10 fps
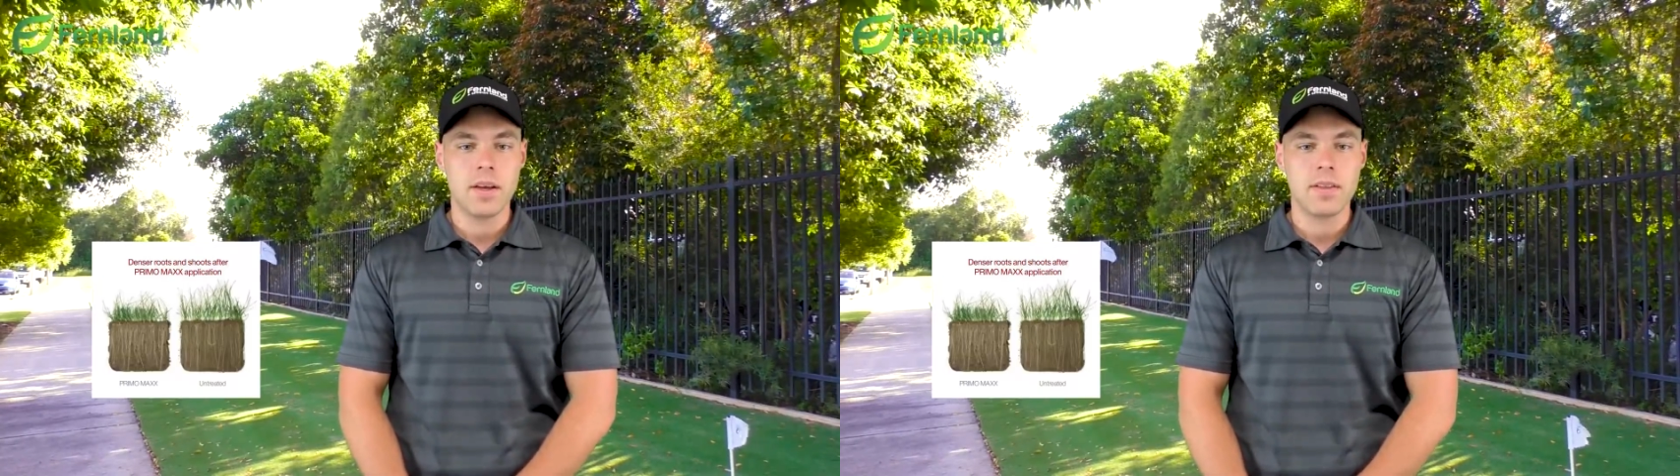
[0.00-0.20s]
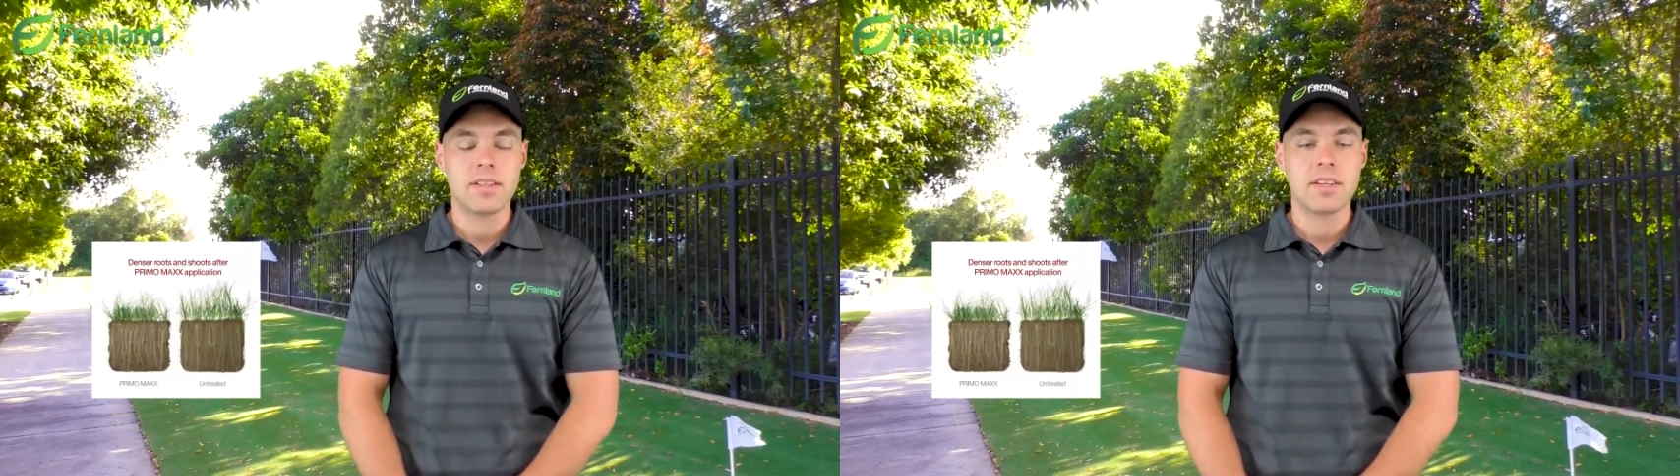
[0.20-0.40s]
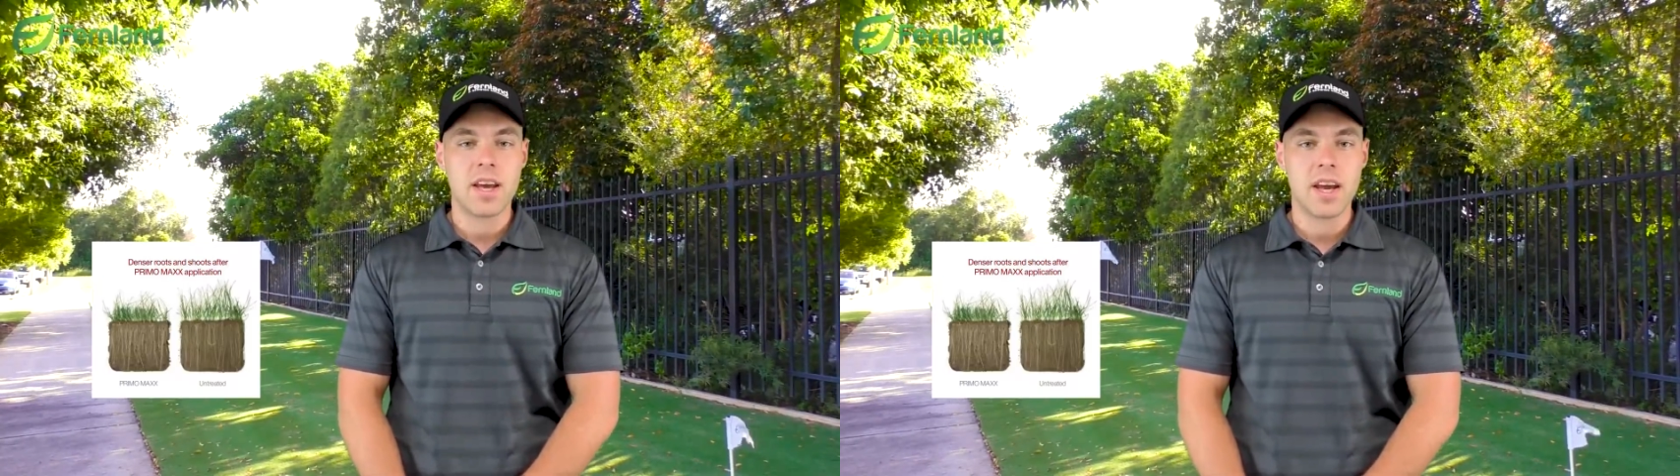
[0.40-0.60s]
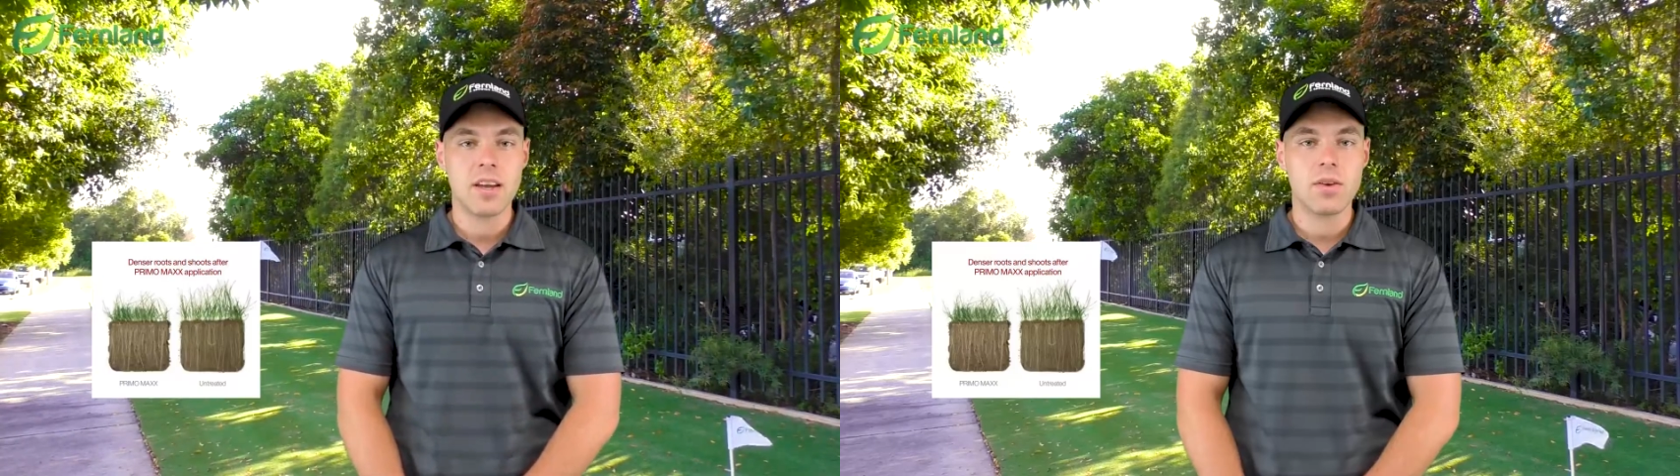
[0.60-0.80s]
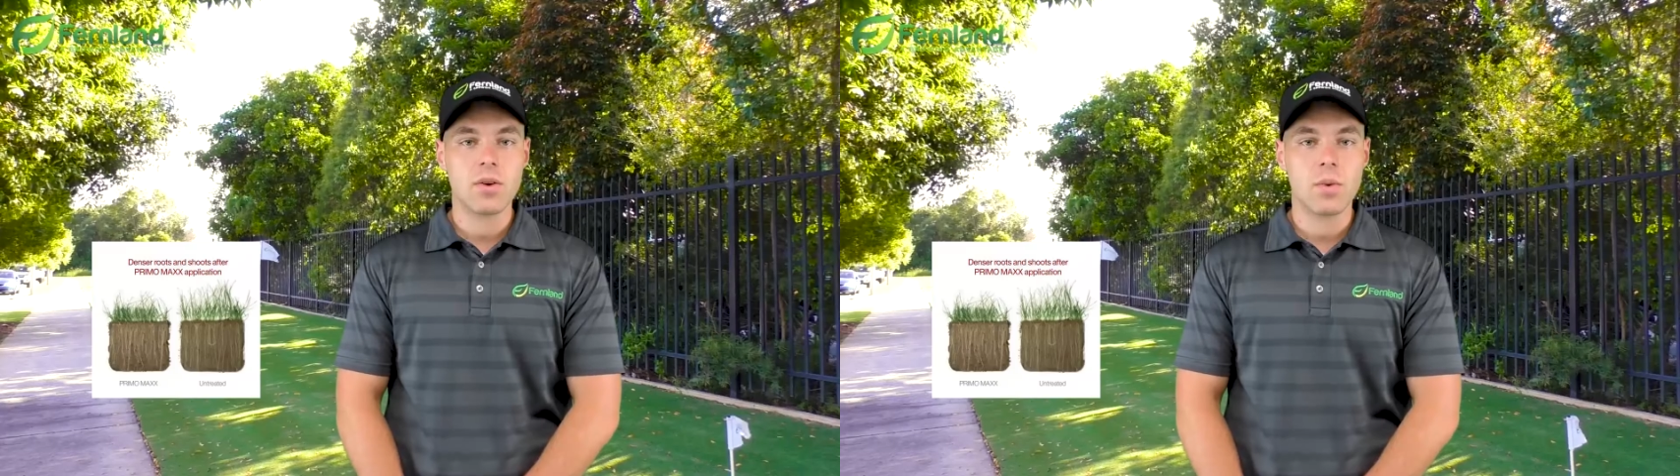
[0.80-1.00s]
This in
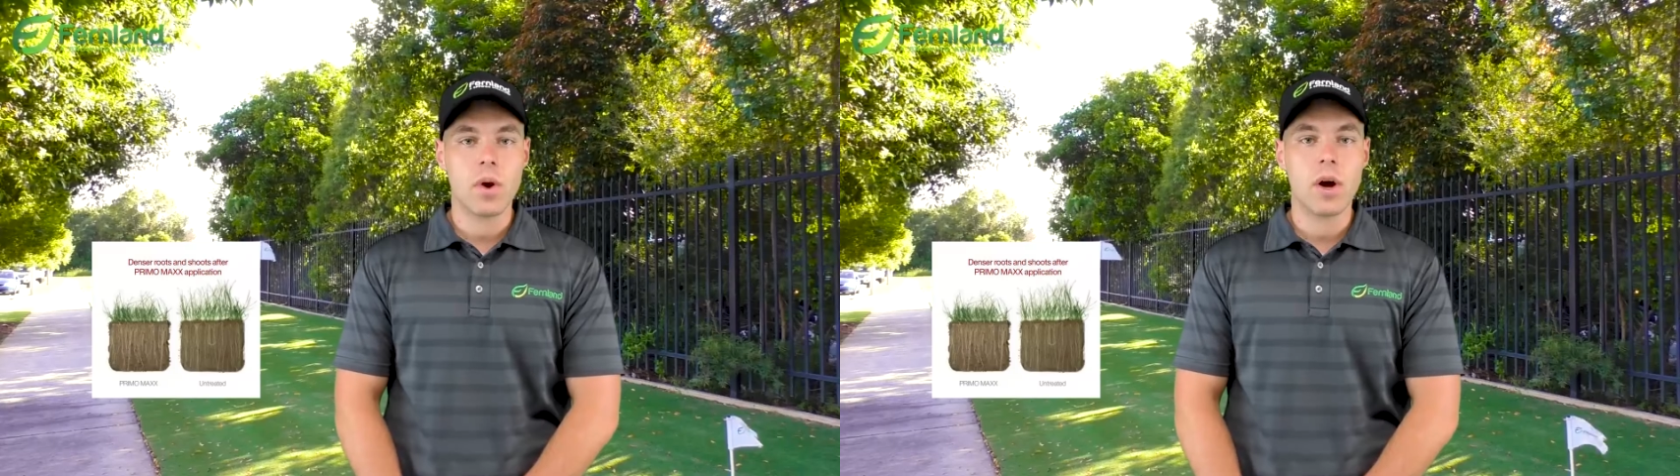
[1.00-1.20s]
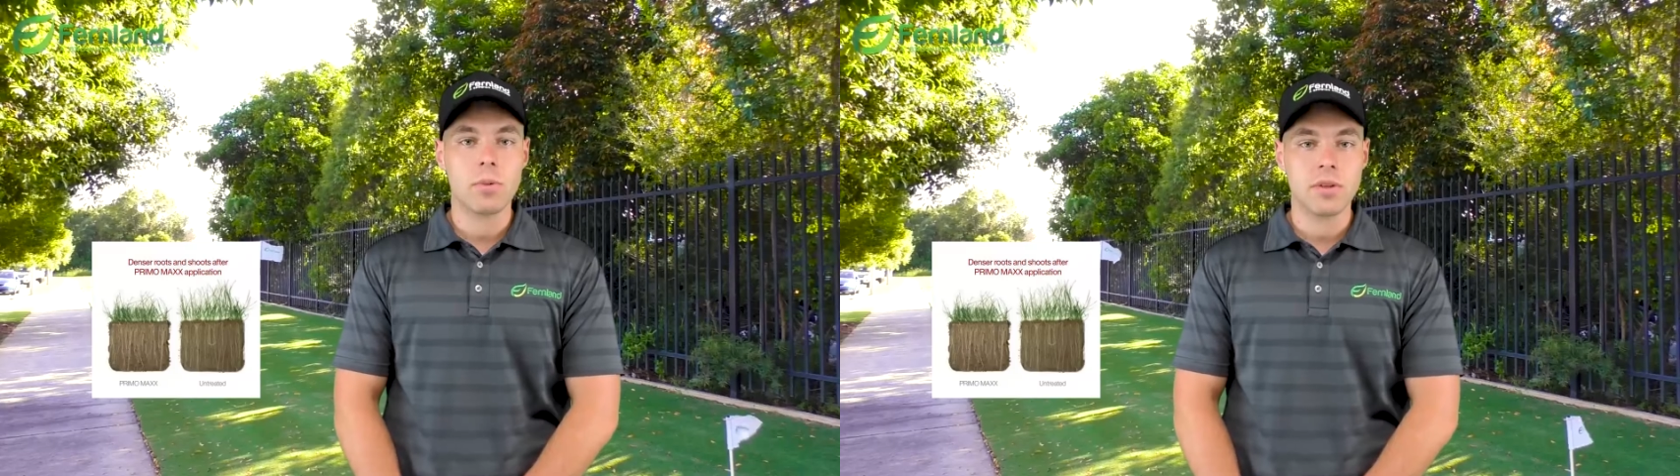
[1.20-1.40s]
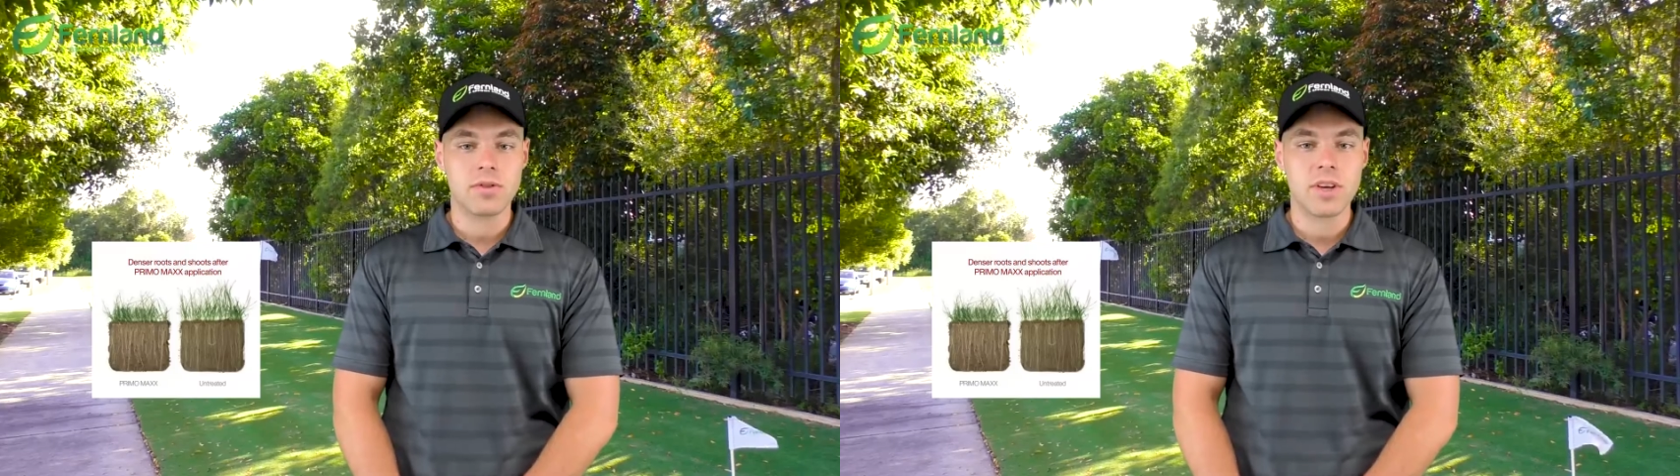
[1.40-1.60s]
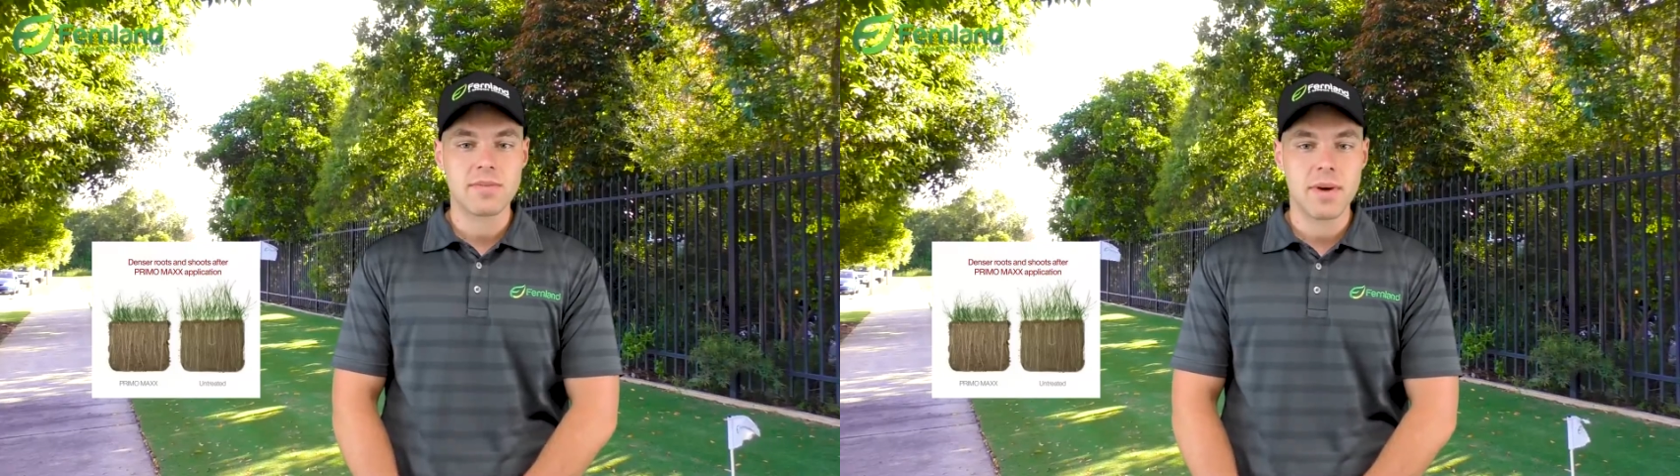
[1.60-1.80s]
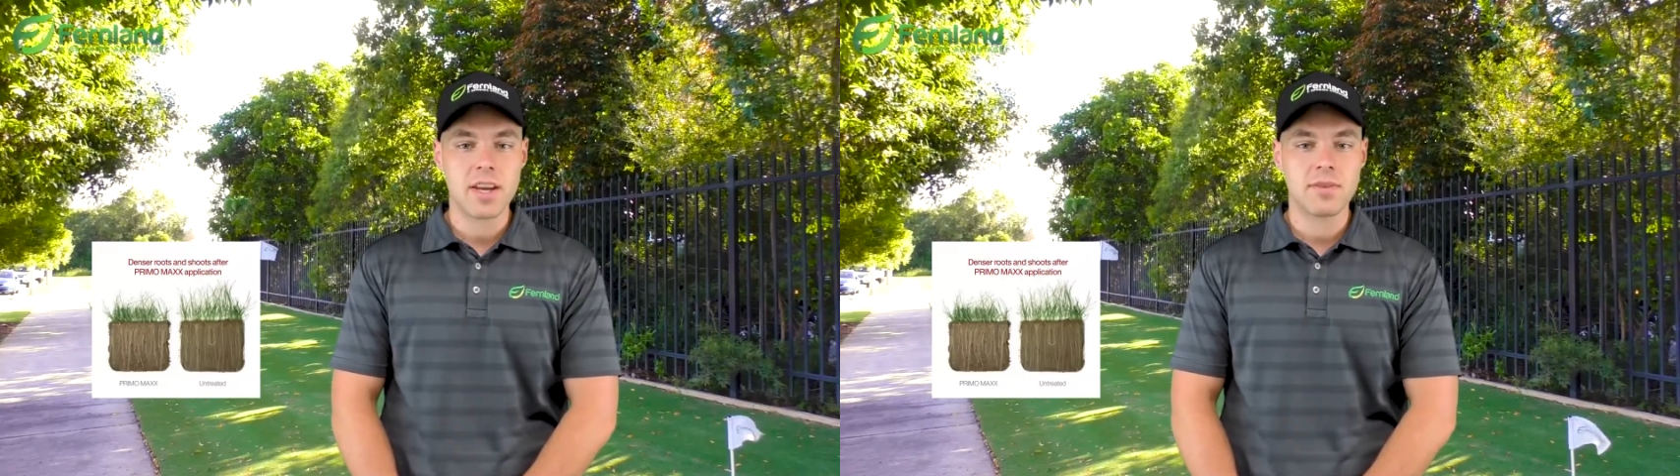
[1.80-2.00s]
hand will help in
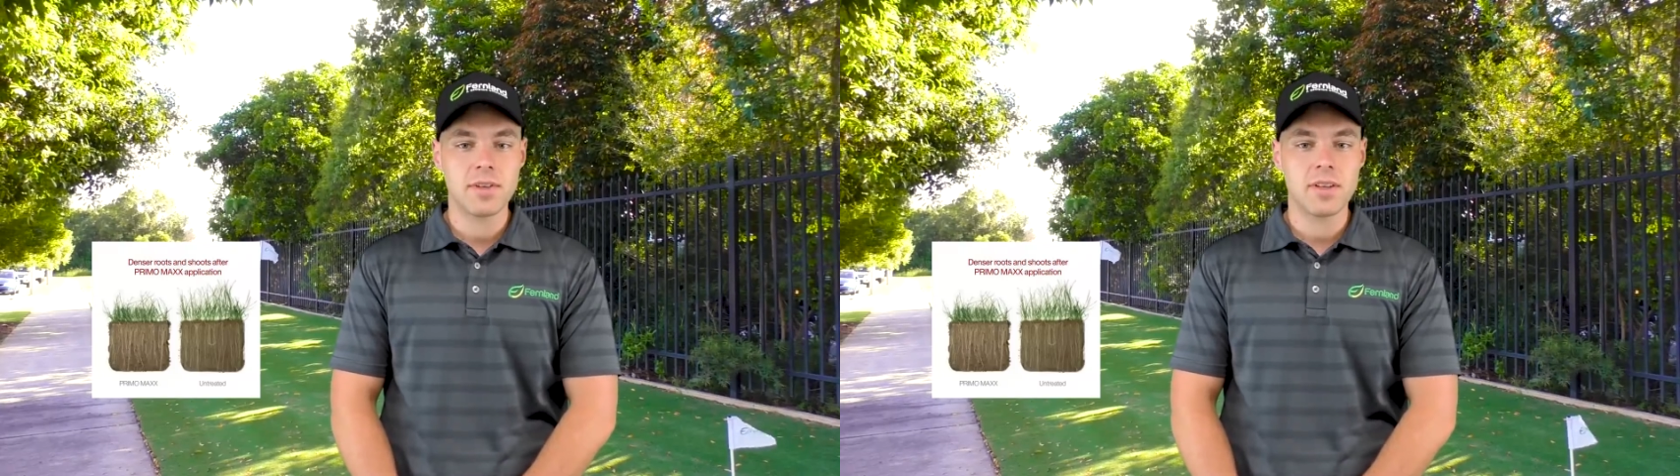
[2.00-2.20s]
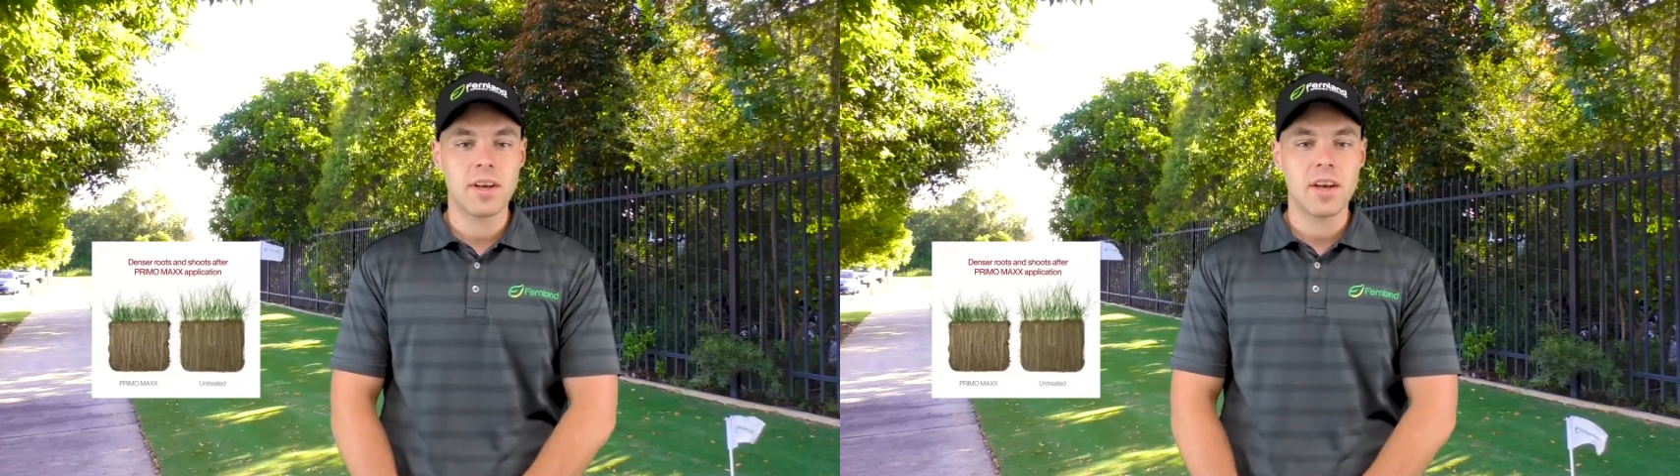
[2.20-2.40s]
stress management